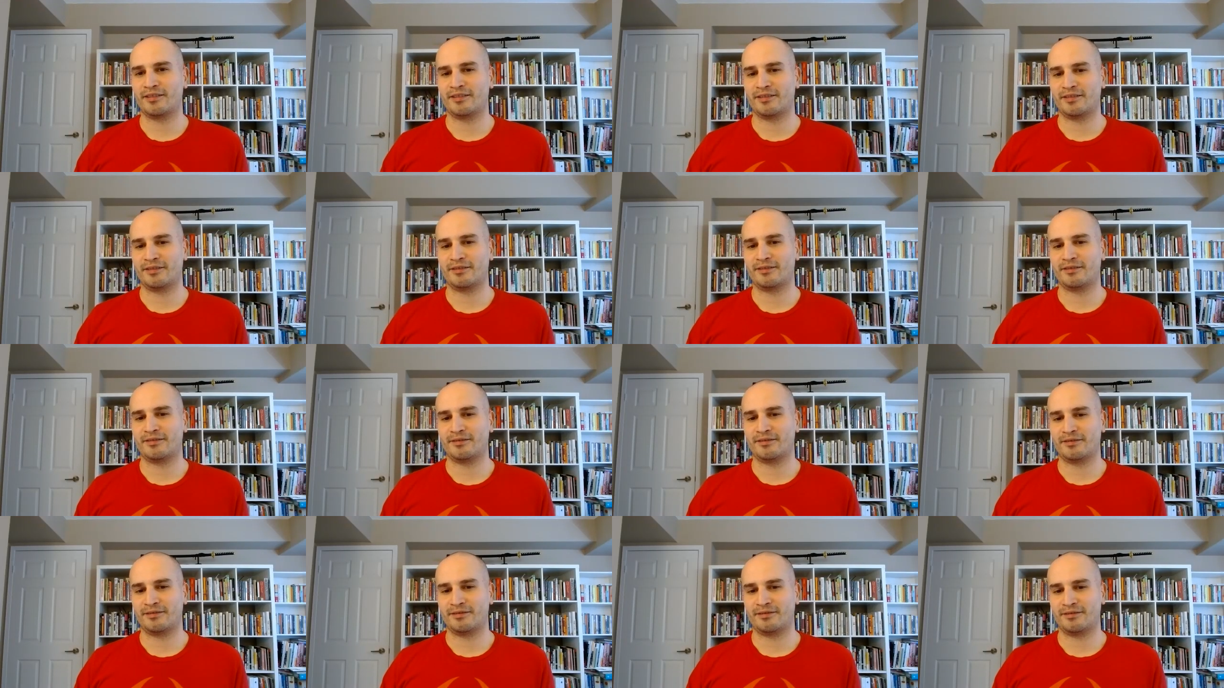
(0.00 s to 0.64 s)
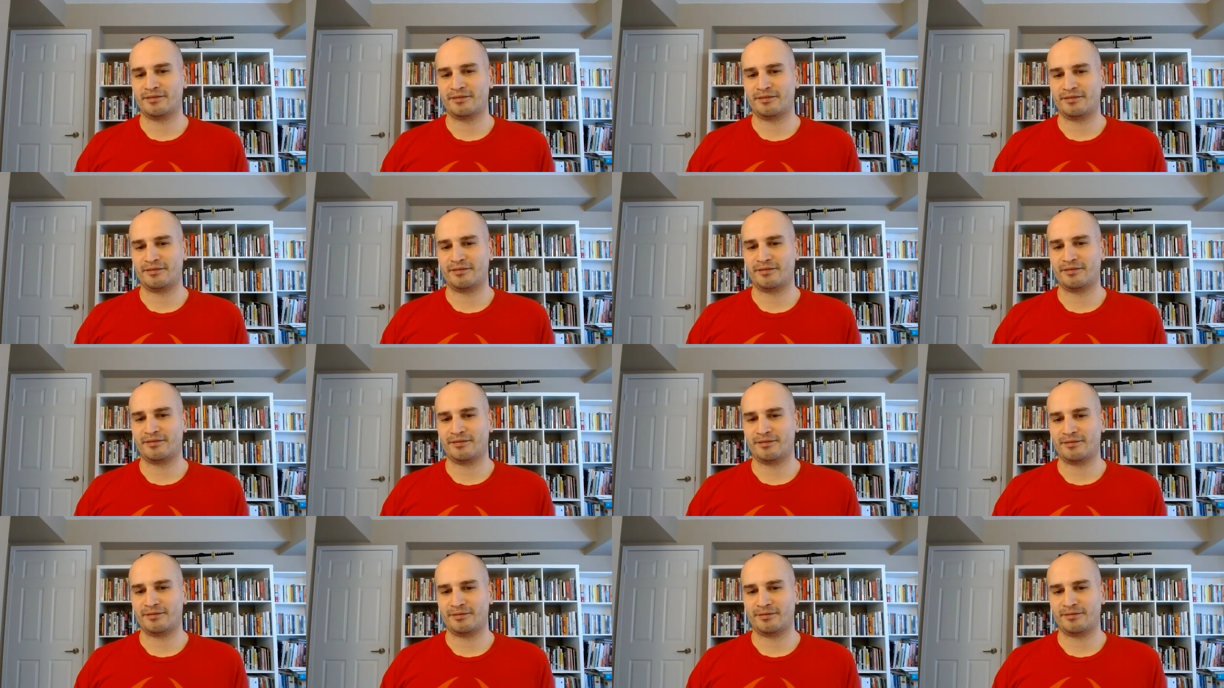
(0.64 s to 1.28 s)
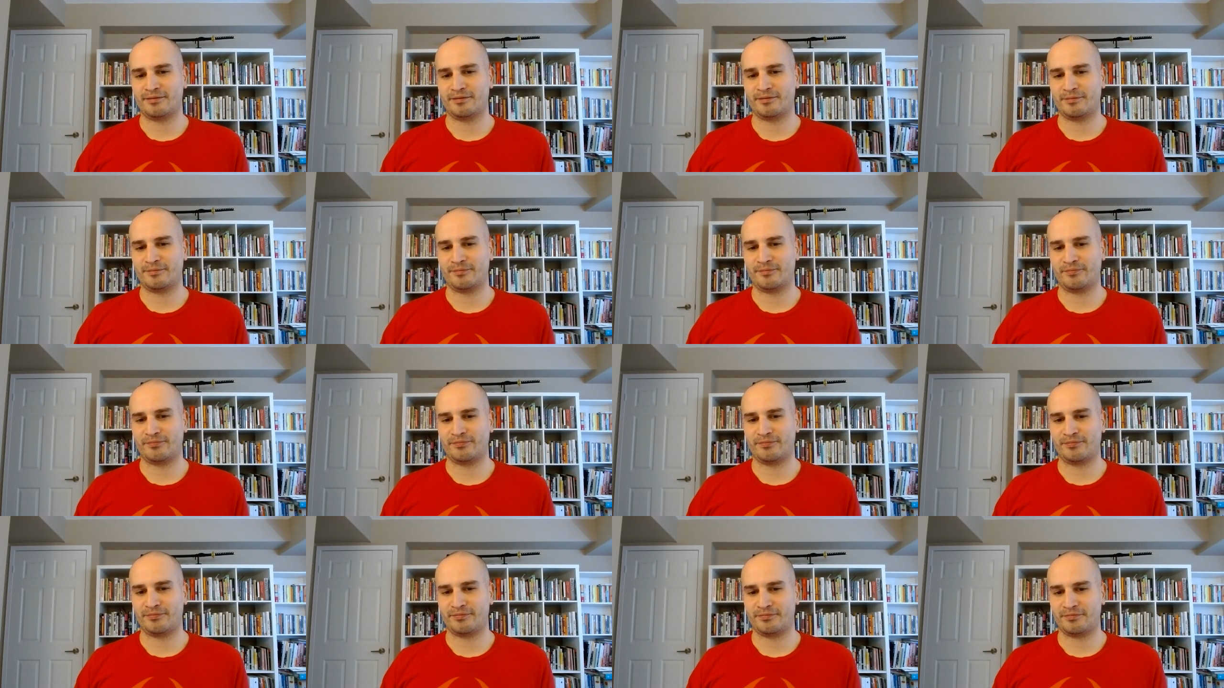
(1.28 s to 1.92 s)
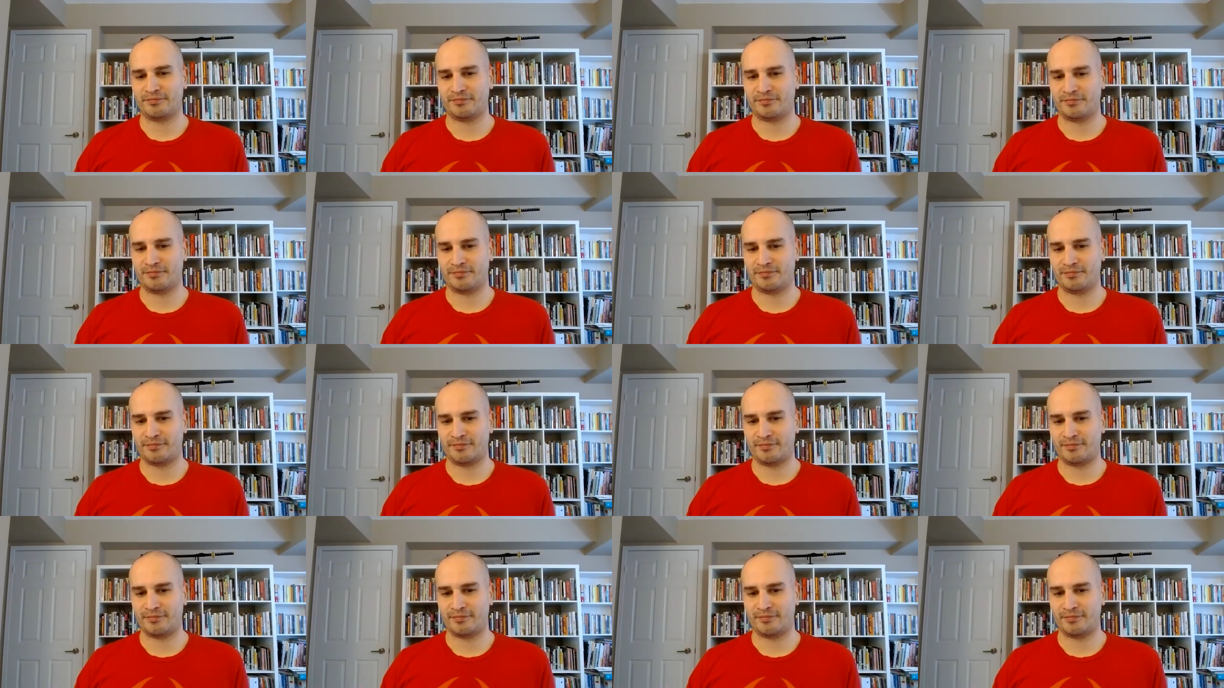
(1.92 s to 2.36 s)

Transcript: (silence)